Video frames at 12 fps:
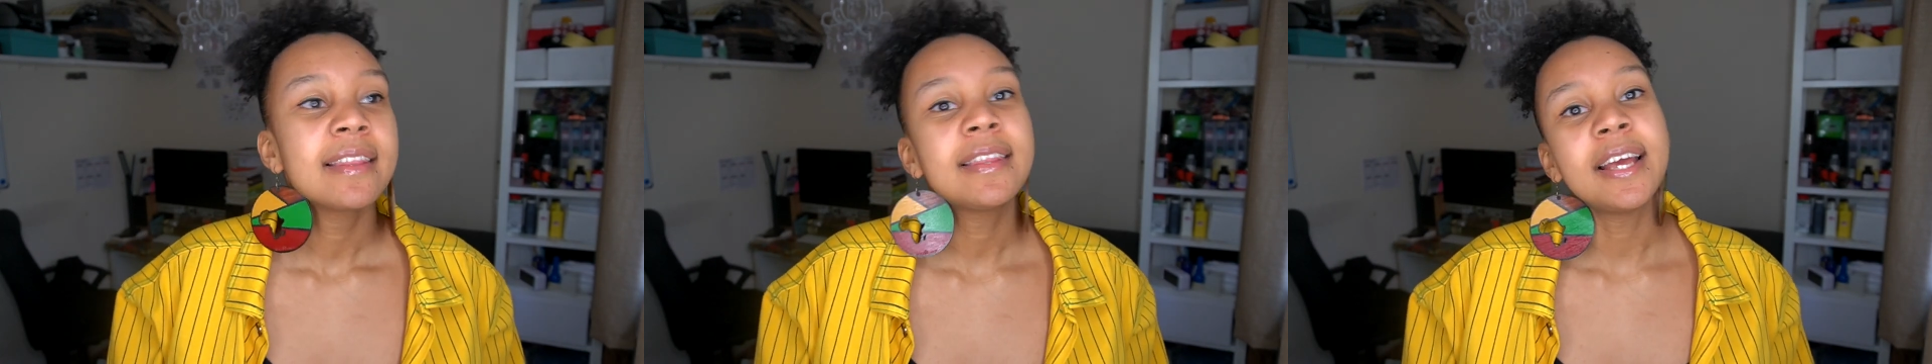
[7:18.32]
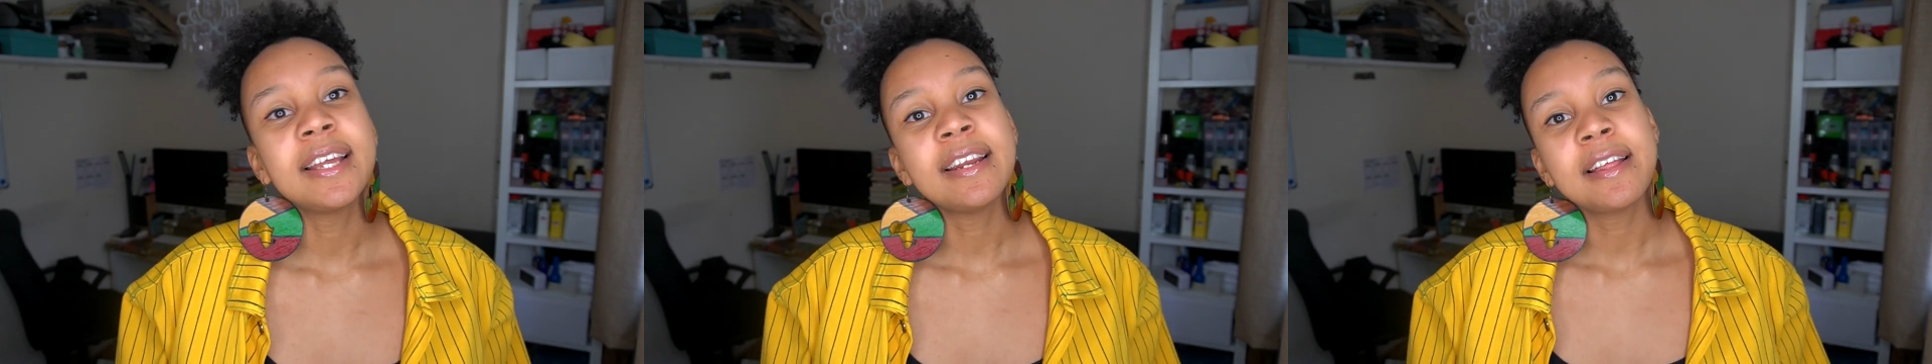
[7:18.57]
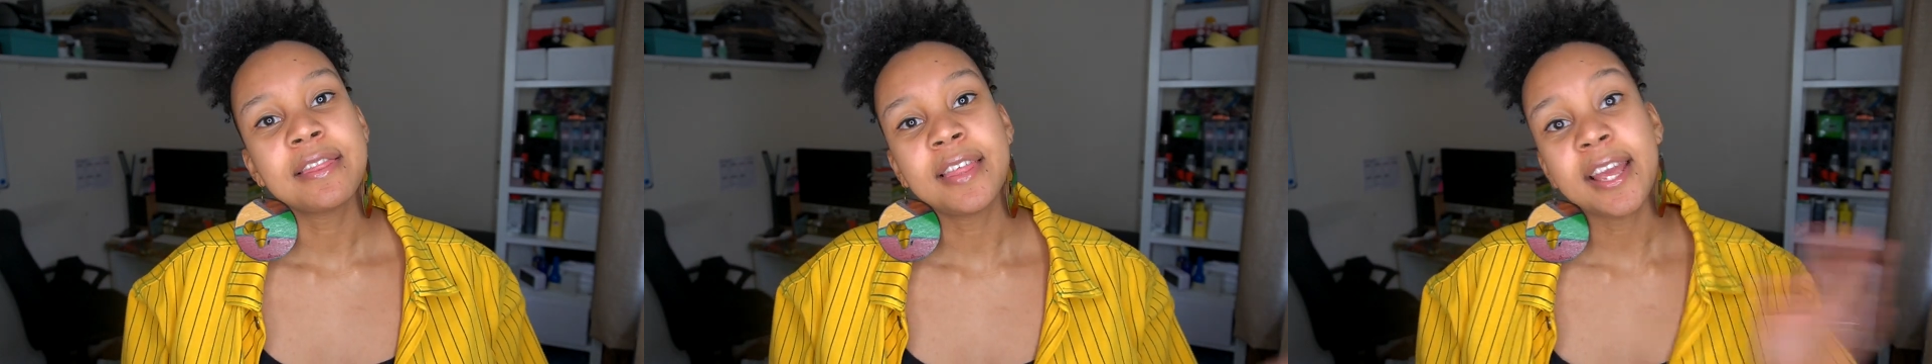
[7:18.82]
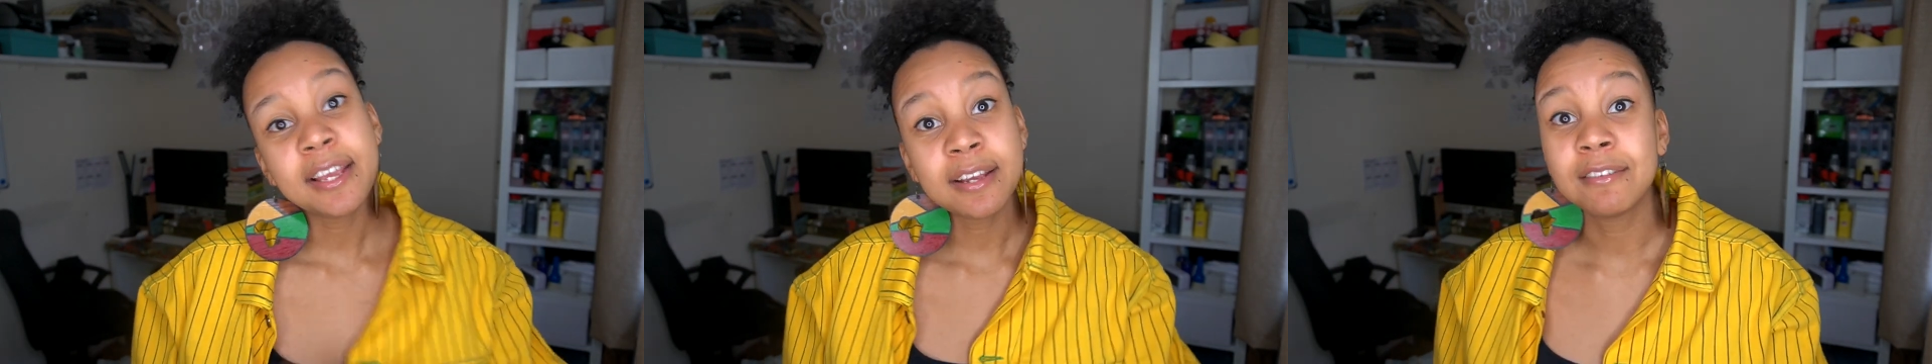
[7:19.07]
Then
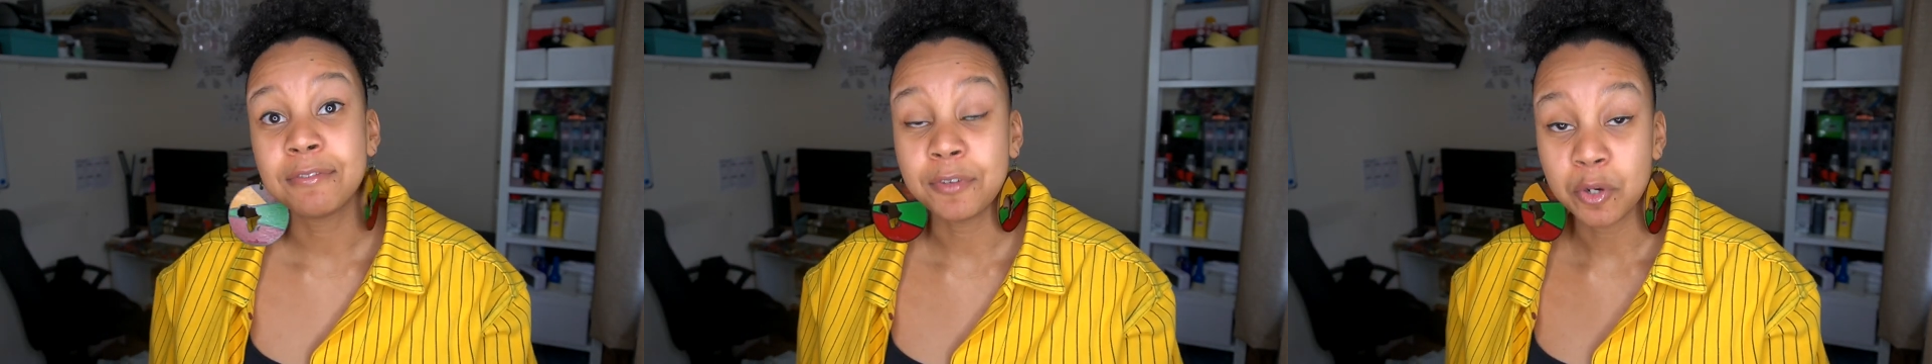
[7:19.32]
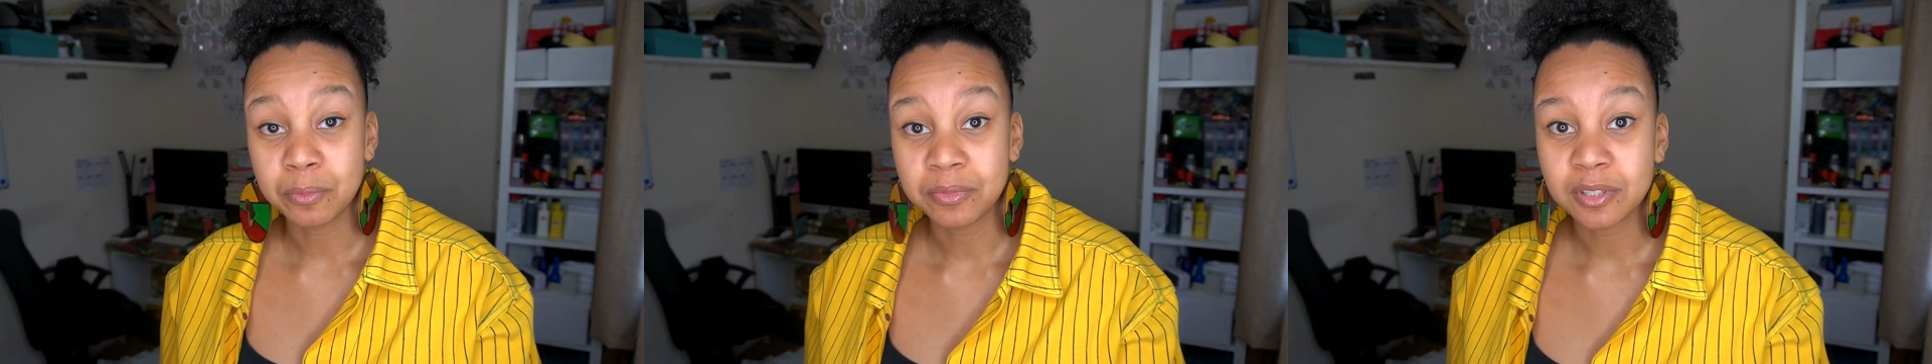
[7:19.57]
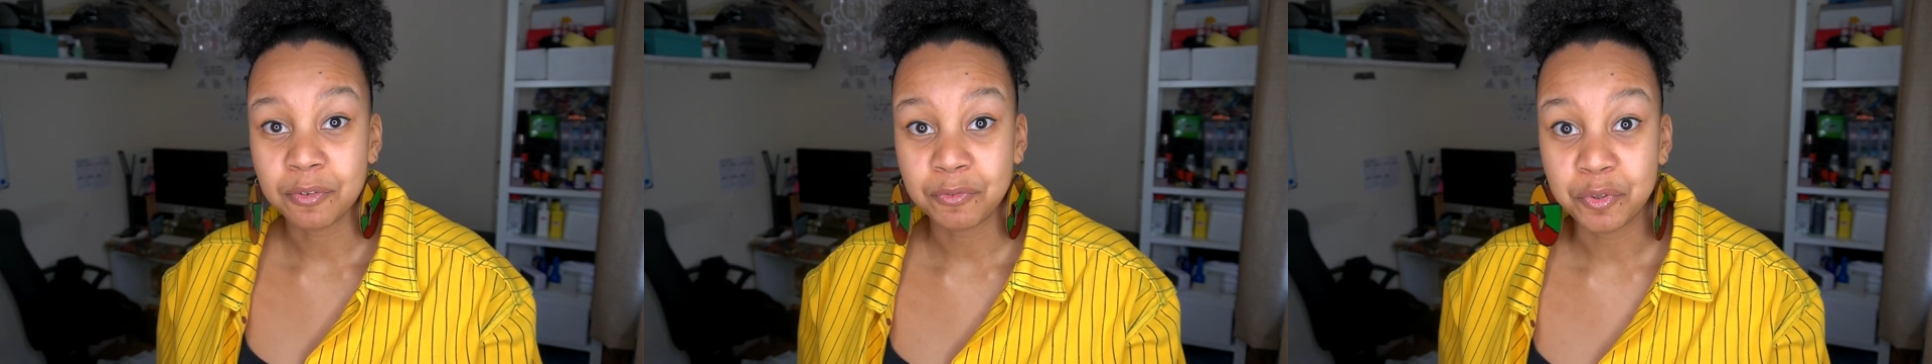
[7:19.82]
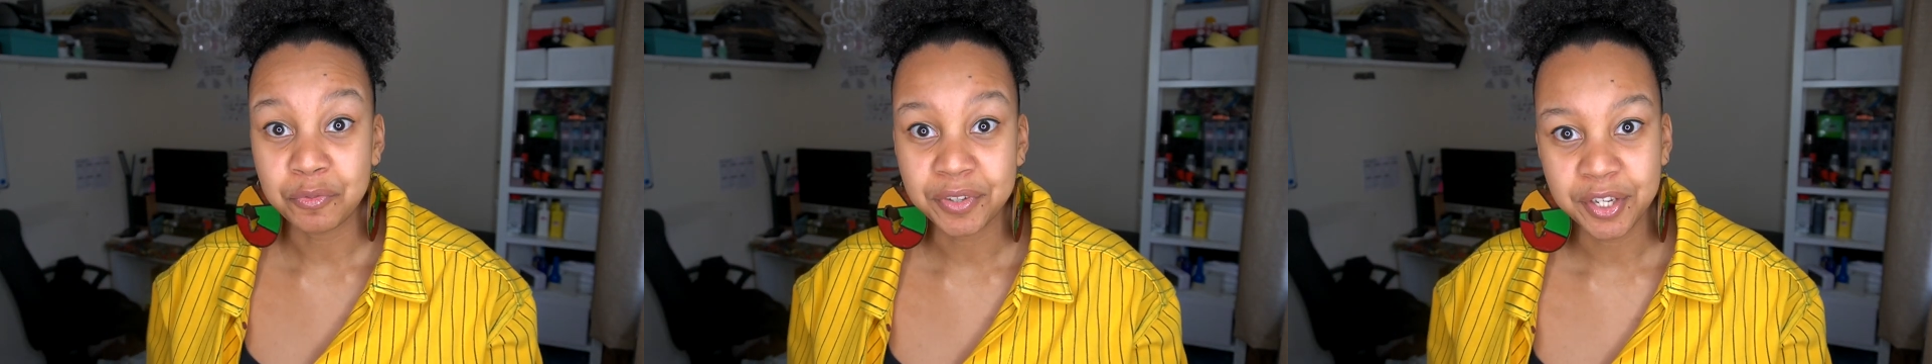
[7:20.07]
they filmed a
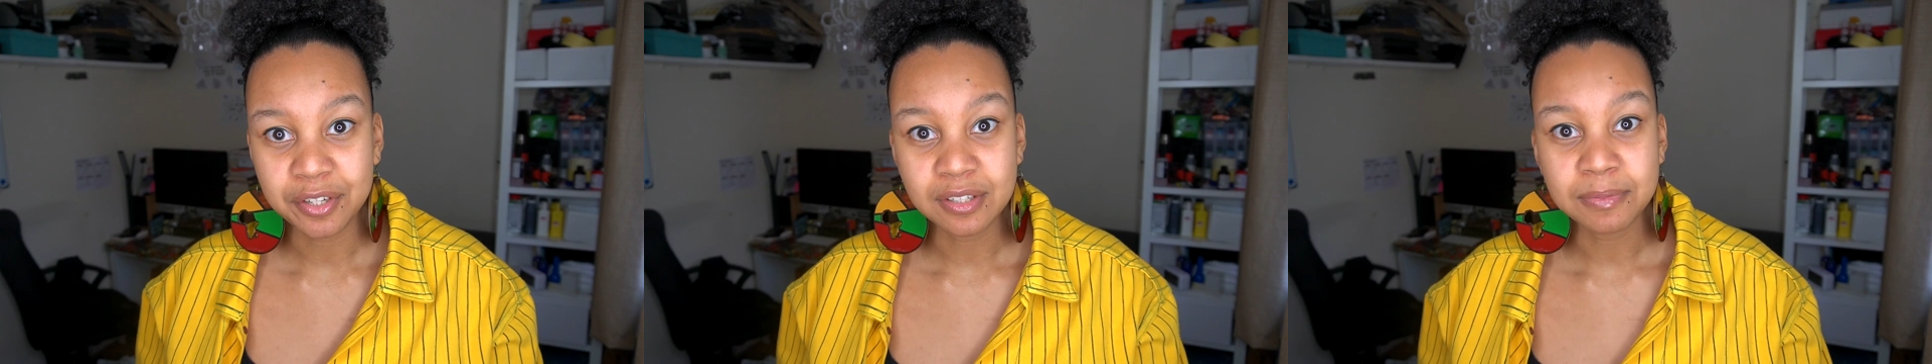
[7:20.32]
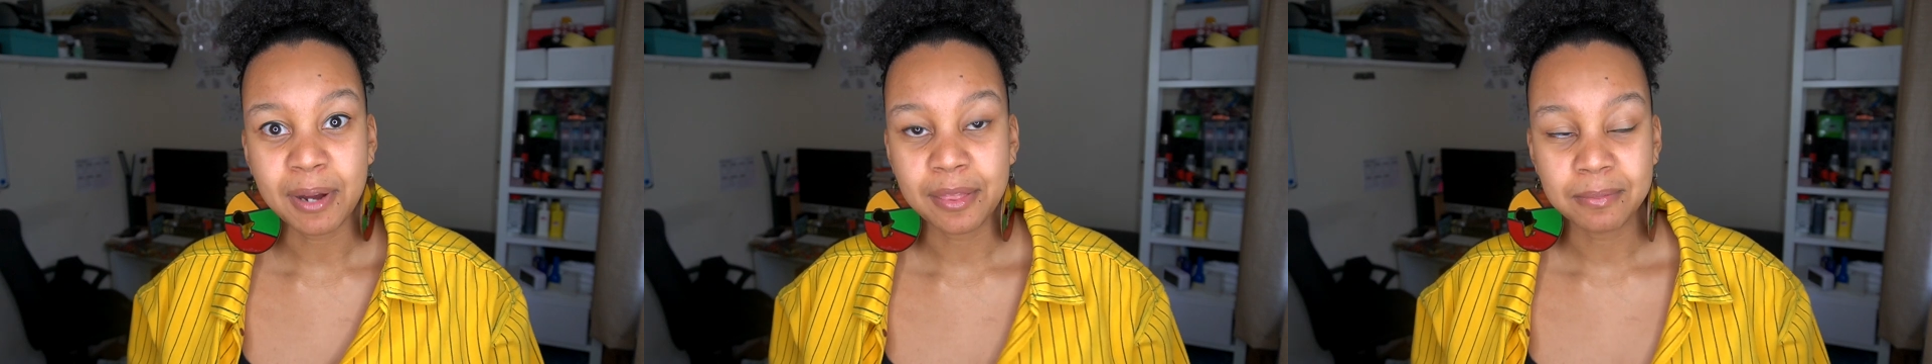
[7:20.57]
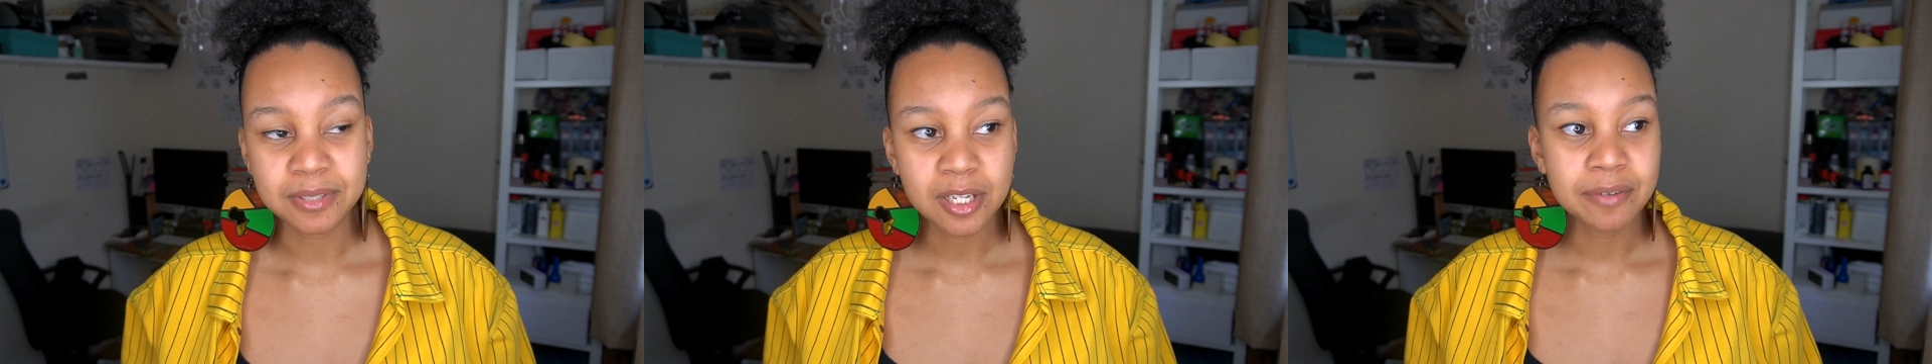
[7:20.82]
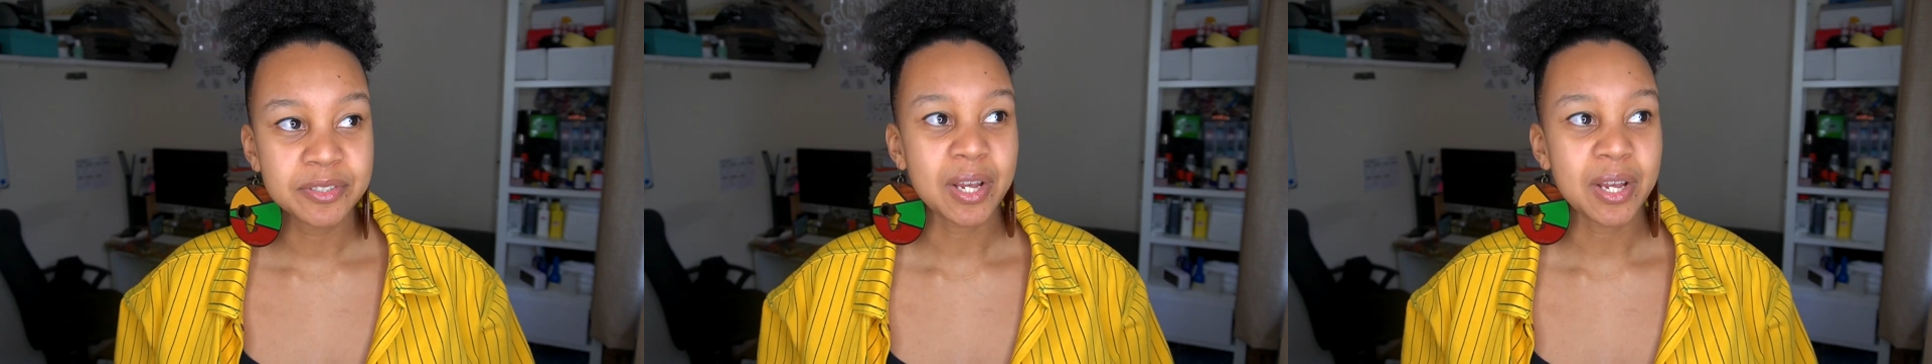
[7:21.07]
few videos by themselves.